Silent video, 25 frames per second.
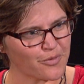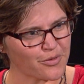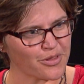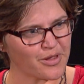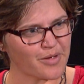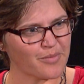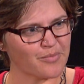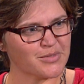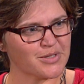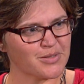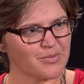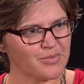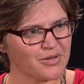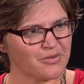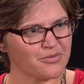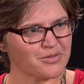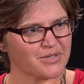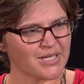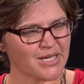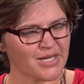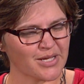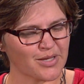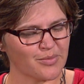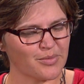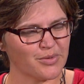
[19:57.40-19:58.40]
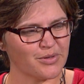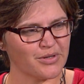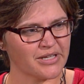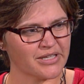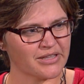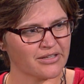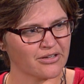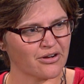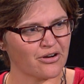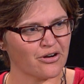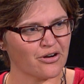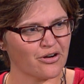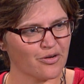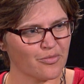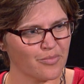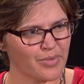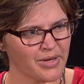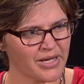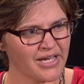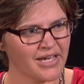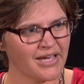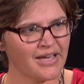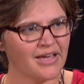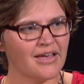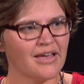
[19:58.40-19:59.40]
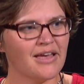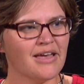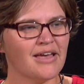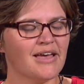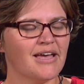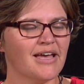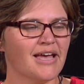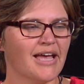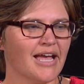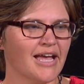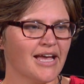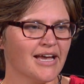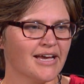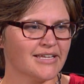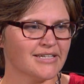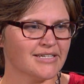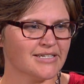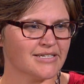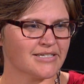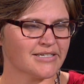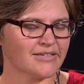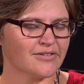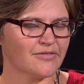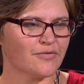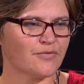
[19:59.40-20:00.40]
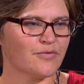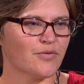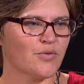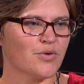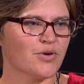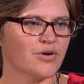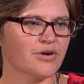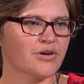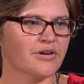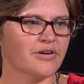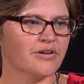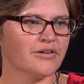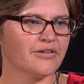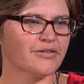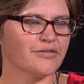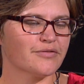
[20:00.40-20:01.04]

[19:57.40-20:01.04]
them to be recyclable at the curb. And for